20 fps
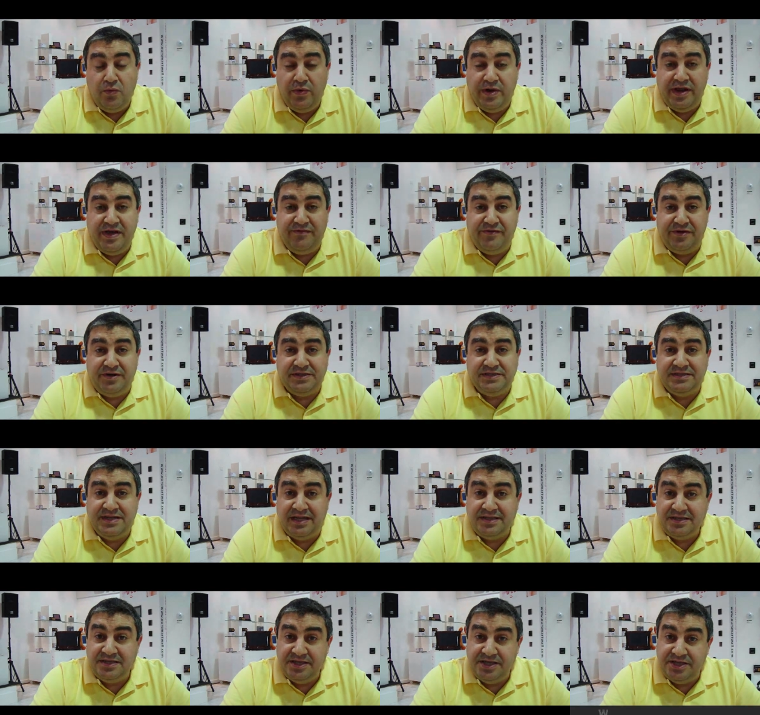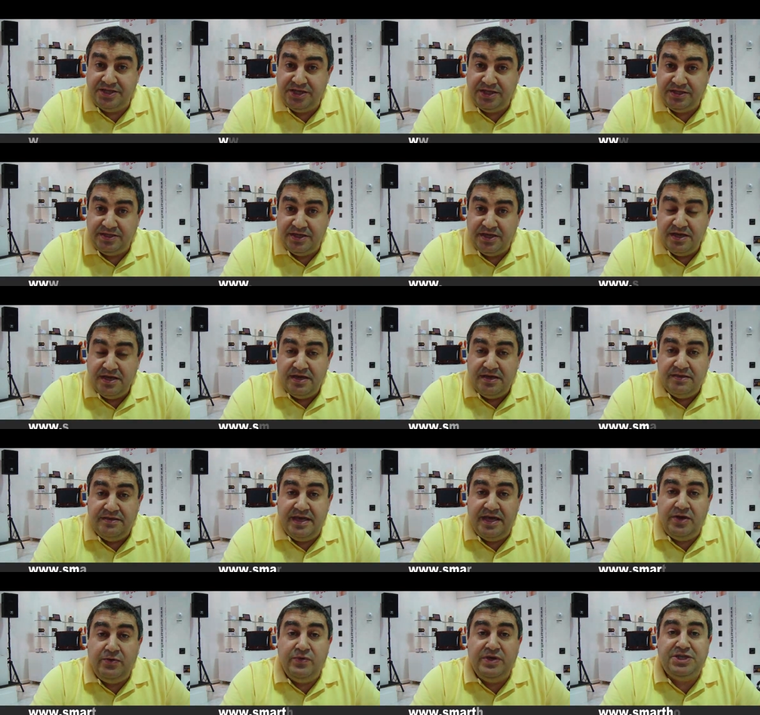whenever is not needed,
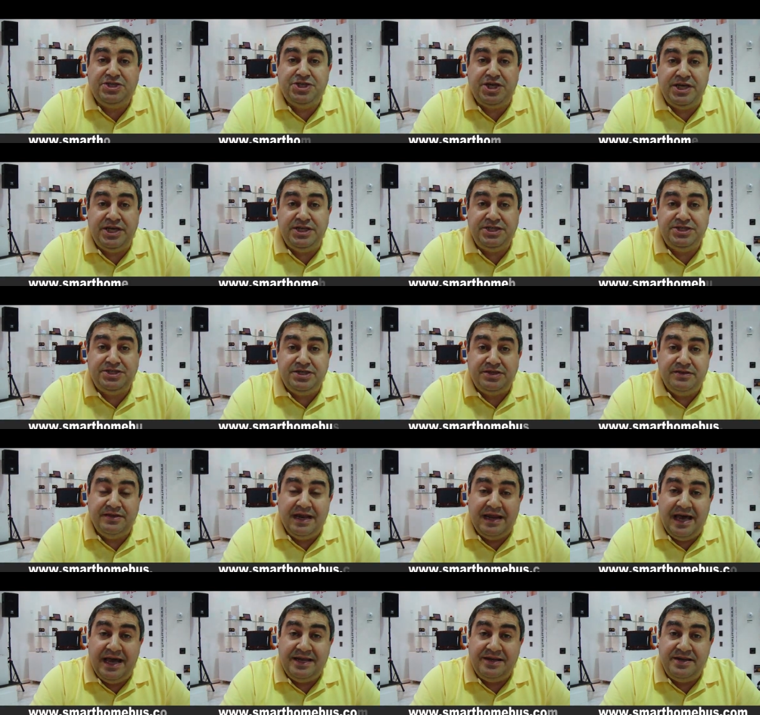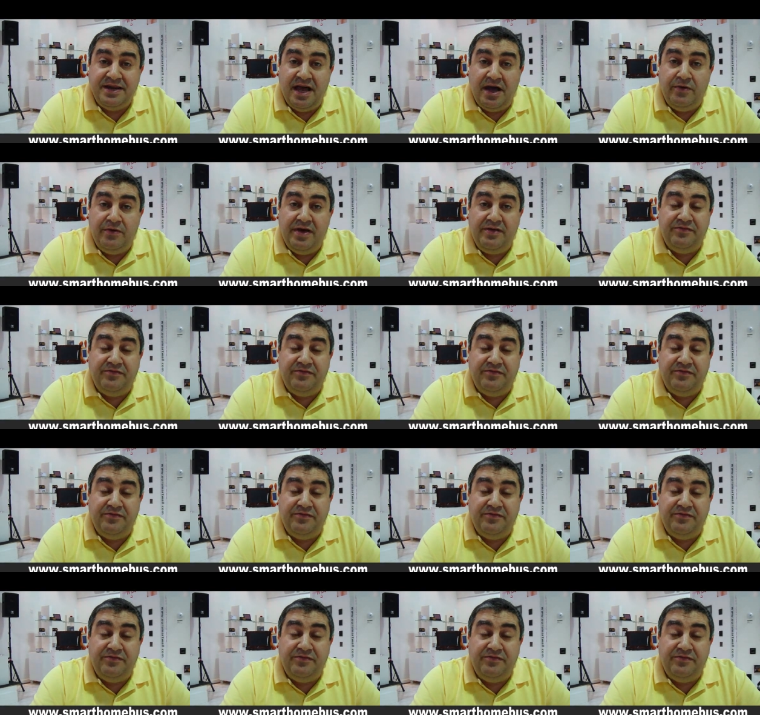then we change the light now